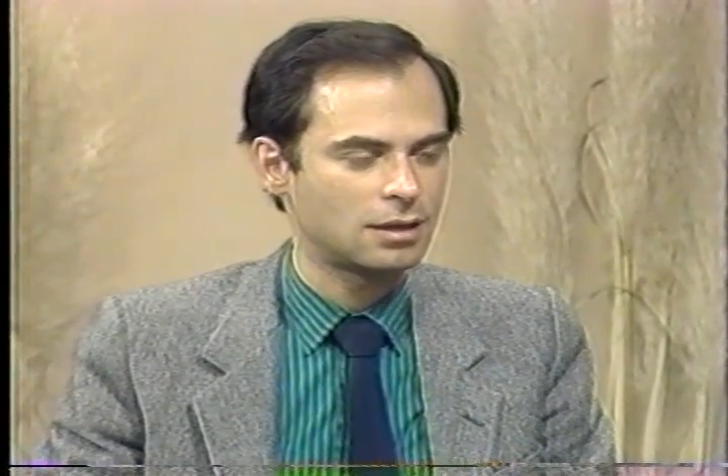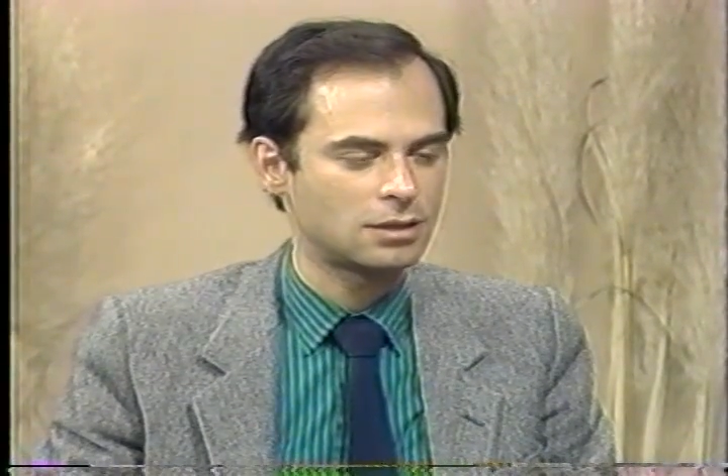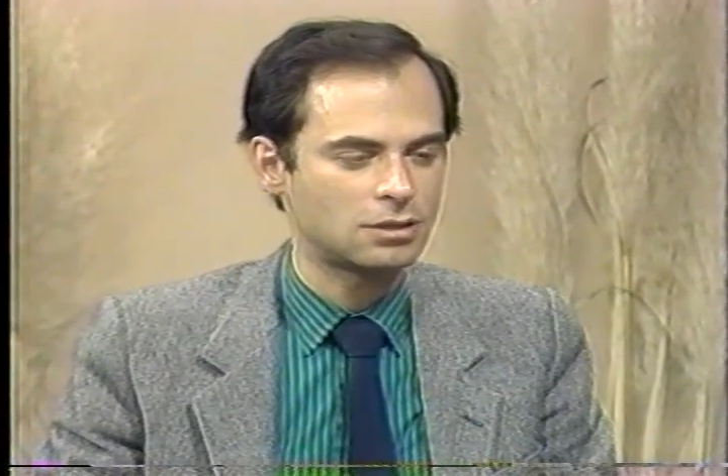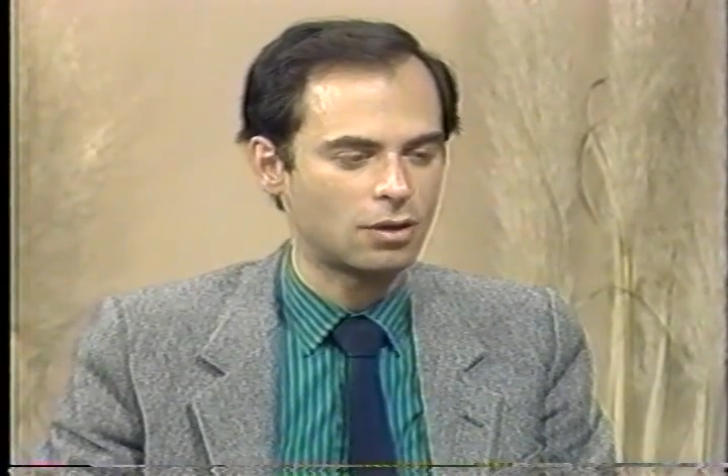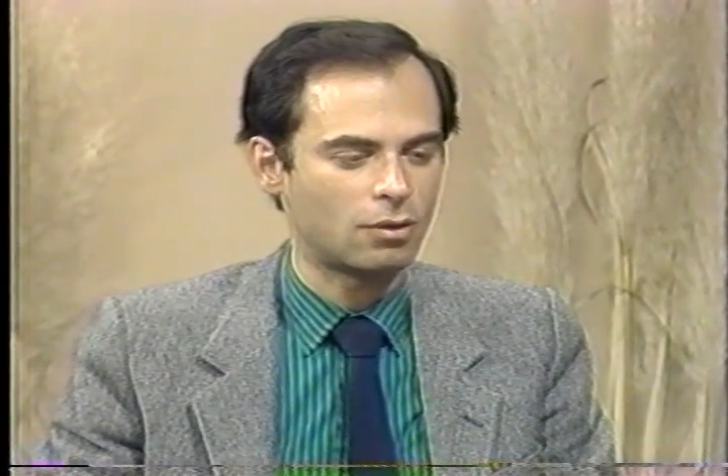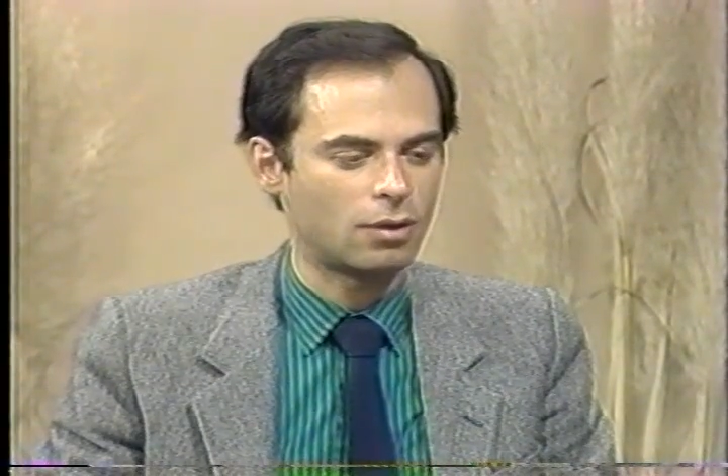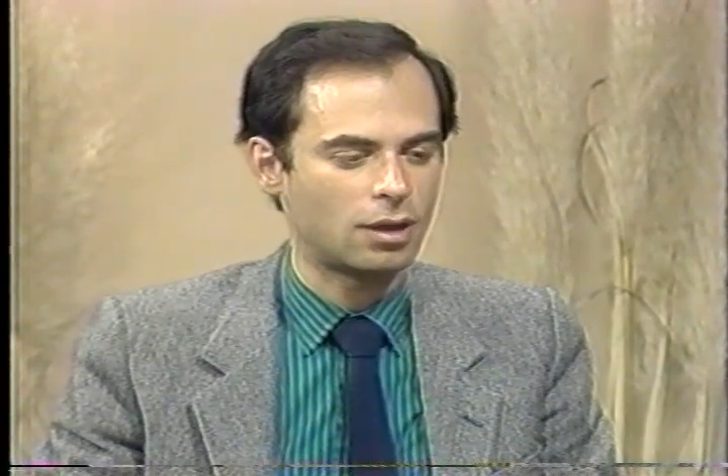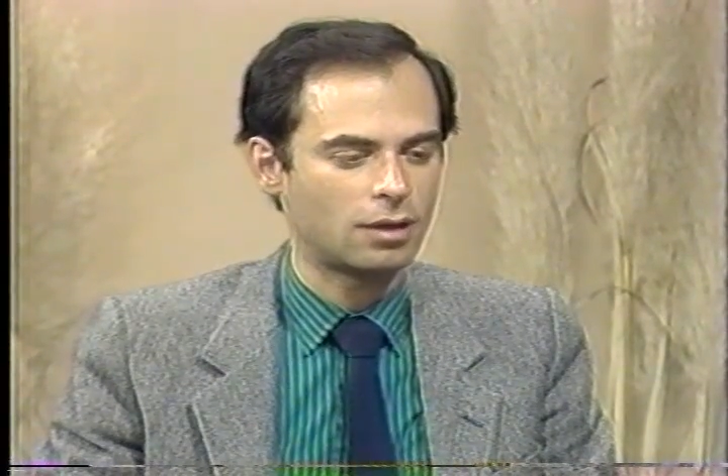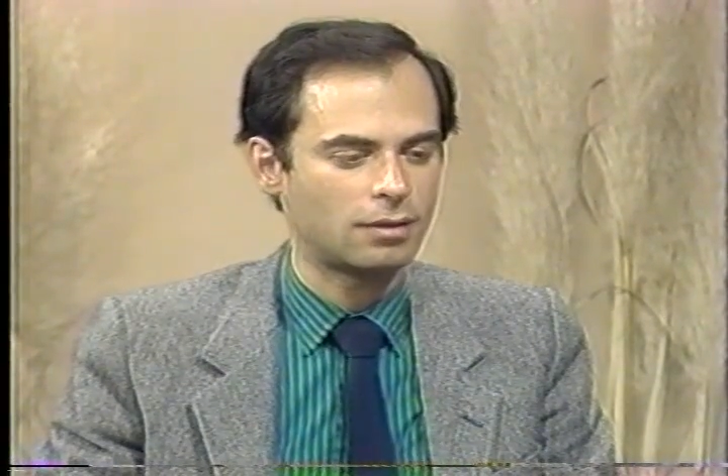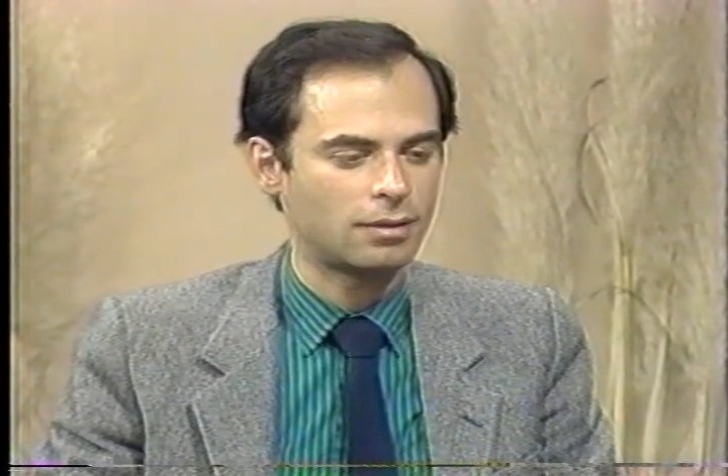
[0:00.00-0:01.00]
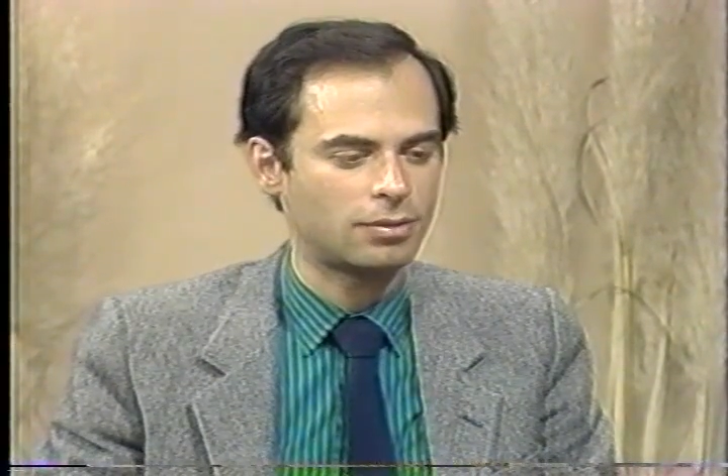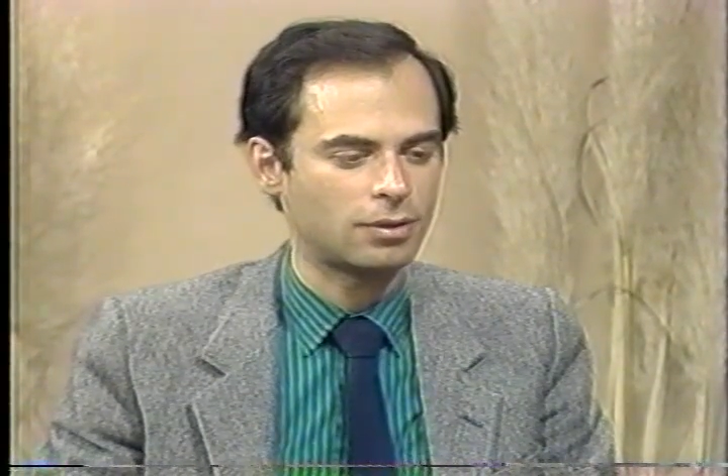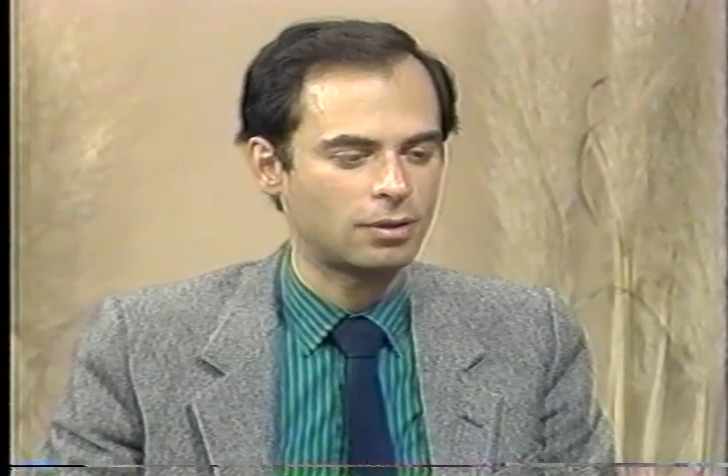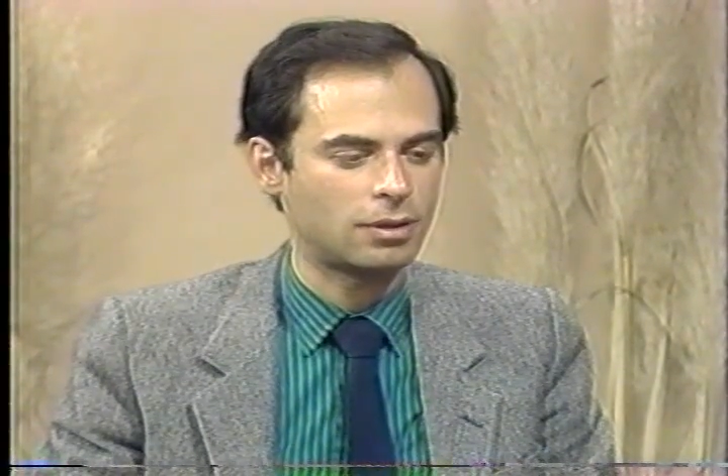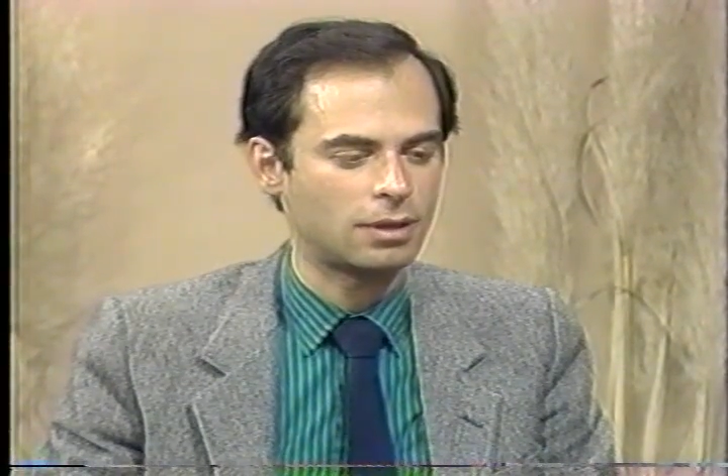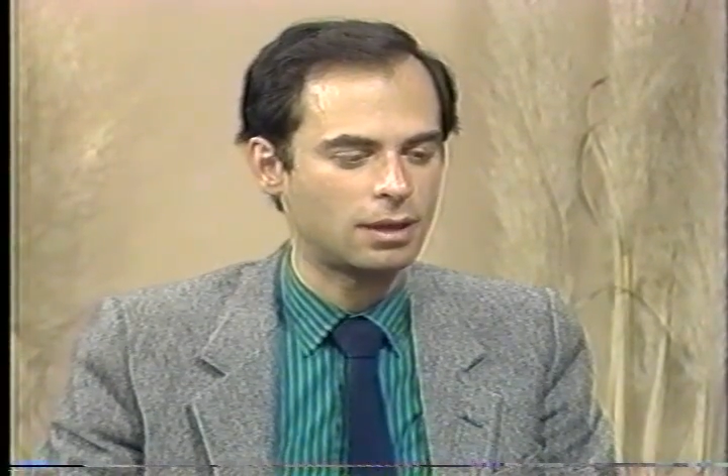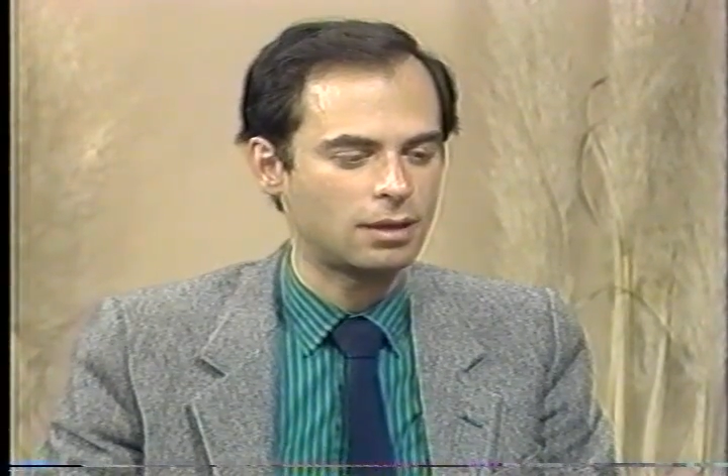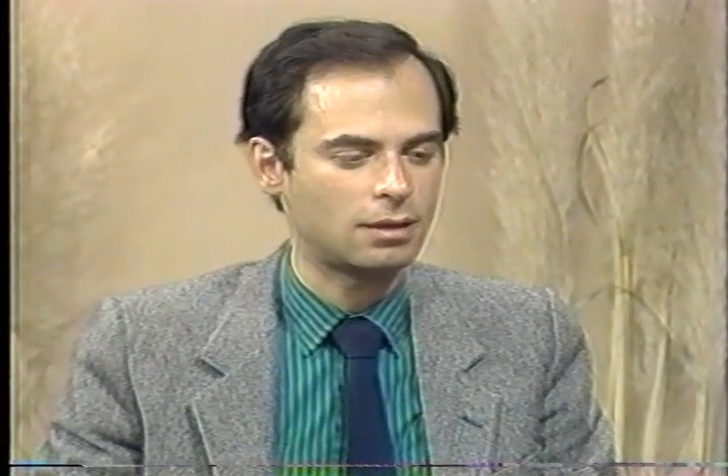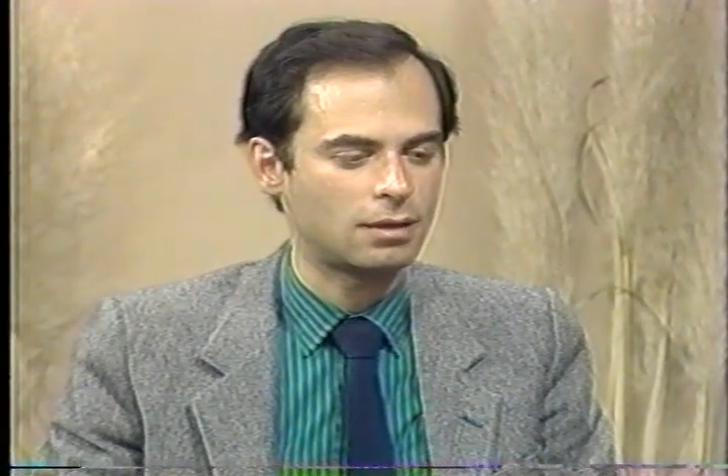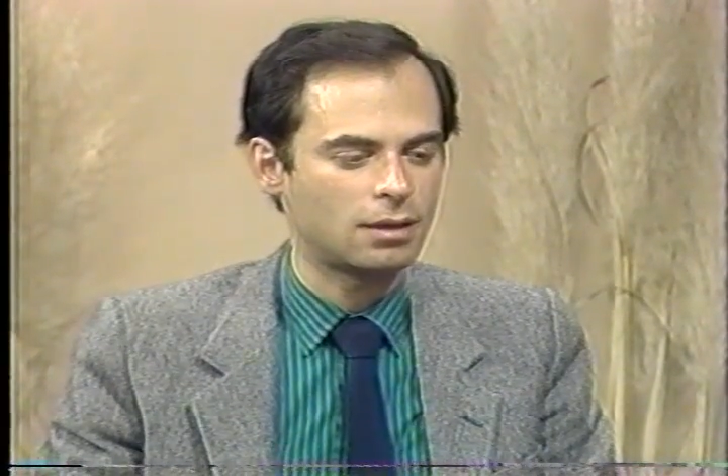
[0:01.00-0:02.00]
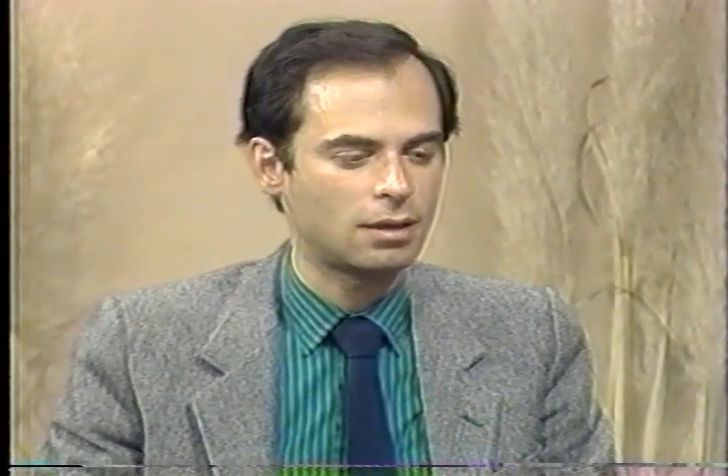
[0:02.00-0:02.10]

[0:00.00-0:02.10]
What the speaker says: So the